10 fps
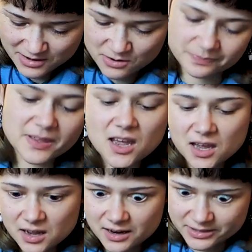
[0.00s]
Oh,
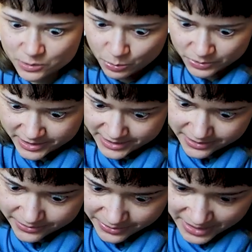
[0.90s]
I tore the
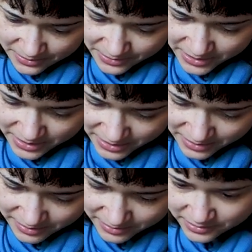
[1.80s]
sticker on the outside.
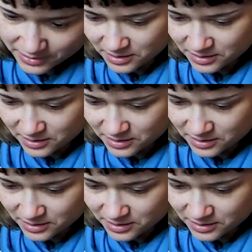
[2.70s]
Oh.